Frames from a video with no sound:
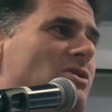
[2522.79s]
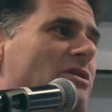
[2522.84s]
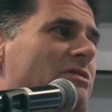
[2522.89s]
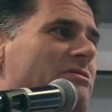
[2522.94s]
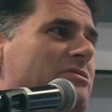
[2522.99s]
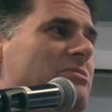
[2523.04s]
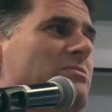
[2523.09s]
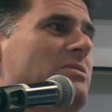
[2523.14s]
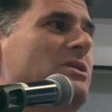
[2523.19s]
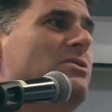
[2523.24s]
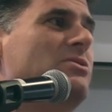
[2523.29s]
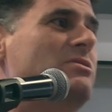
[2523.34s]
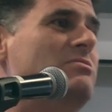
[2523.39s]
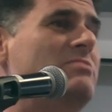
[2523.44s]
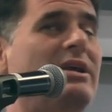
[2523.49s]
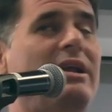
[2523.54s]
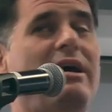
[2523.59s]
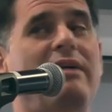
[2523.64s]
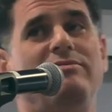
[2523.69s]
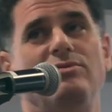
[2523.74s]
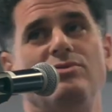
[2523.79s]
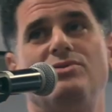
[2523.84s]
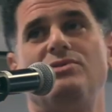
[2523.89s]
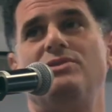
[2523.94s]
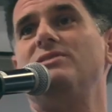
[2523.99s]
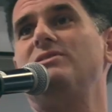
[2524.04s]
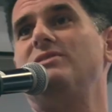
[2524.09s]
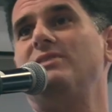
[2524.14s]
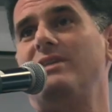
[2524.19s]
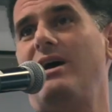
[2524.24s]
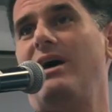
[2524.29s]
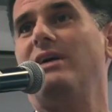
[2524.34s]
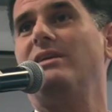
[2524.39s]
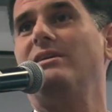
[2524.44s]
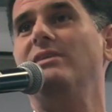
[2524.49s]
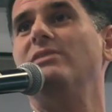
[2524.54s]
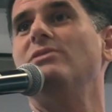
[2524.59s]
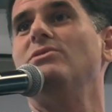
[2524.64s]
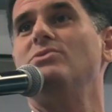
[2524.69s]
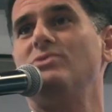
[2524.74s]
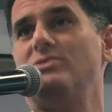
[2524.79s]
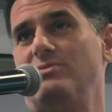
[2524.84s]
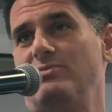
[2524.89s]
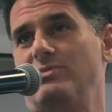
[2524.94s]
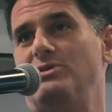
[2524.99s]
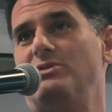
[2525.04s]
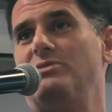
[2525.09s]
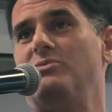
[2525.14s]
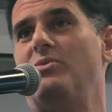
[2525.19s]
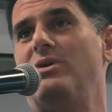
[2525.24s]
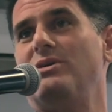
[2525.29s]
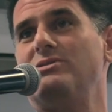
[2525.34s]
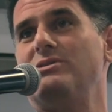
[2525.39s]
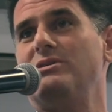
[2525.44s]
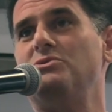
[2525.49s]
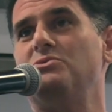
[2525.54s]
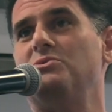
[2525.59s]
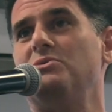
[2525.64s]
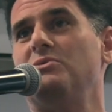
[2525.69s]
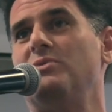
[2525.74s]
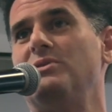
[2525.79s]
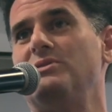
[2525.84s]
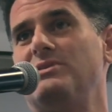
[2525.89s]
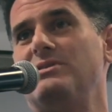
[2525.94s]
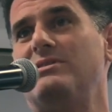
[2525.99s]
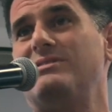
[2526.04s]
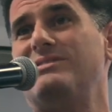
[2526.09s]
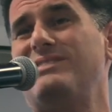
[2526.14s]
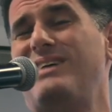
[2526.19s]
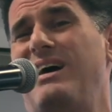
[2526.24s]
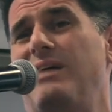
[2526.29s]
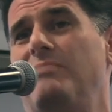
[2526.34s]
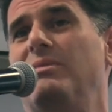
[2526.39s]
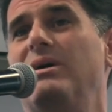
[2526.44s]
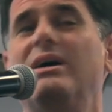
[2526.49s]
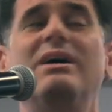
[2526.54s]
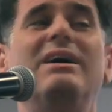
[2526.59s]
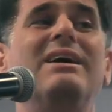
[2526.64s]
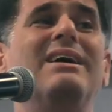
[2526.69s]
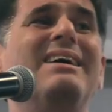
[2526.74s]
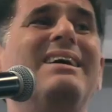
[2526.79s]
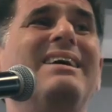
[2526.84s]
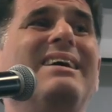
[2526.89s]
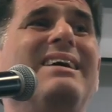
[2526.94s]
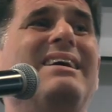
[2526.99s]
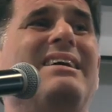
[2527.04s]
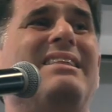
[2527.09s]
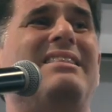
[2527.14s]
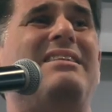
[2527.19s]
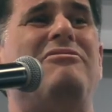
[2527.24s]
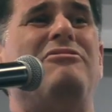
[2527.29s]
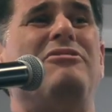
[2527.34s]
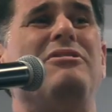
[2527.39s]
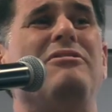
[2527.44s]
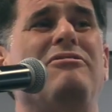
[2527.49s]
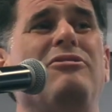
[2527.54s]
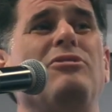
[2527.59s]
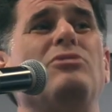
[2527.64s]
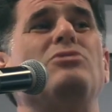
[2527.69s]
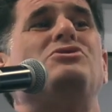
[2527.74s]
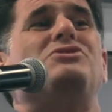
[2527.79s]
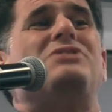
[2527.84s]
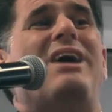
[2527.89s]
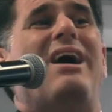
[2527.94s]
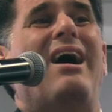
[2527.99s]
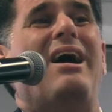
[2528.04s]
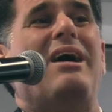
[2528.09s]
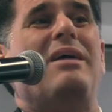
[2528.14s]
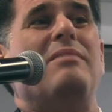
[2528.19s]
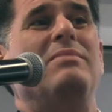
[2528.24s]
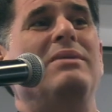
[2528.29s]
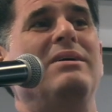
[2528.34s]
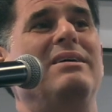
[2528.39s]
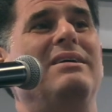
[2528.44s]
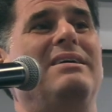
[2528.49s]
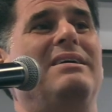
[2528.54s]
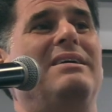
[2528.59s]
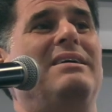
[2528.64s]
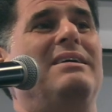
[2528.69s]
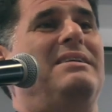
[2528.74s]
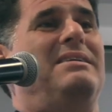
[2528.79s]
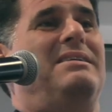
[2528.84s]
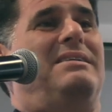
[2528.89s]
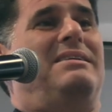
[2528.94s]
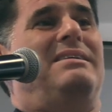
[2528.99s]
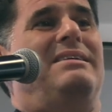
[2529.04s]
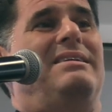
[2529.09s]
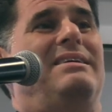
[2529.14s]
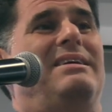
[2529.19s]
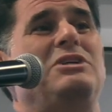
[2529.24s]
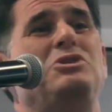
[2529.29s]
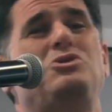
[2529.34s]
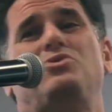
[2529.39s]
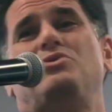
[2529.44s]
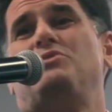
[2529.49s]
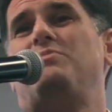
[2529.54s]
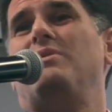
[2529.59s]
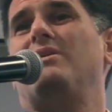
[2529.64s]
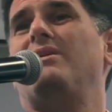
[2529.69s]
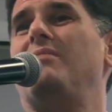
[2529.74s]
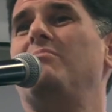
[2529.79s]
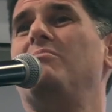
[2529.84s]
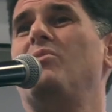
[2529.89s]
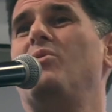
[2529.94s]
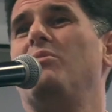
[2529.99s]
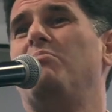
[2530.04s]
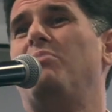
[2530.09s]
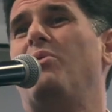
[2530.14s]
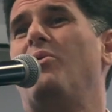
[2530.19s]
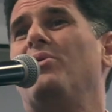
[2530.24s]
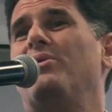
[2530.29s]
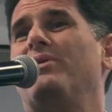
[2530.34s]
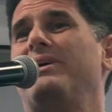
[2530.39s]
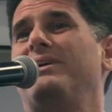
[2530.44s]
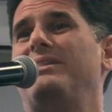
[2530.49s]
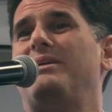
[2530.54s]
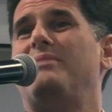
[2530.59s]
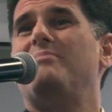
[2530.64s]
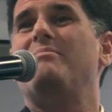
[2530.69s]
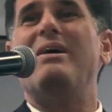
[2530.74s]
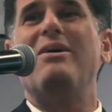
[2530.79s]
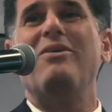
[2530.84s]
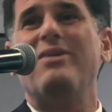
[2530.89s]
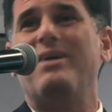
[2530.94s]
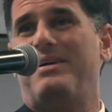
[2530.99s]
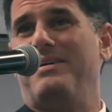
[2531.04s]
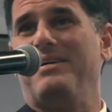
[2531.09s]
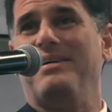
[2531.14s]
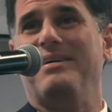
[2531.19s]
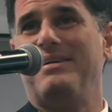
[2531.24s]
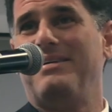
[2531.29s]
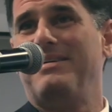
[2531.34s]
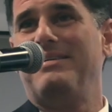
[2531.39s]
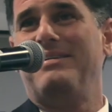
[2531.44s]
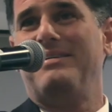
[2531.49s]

is hard for me to admit after 69 years, which it was Israel was at the time, that for the first time, Israel's become more boring than America.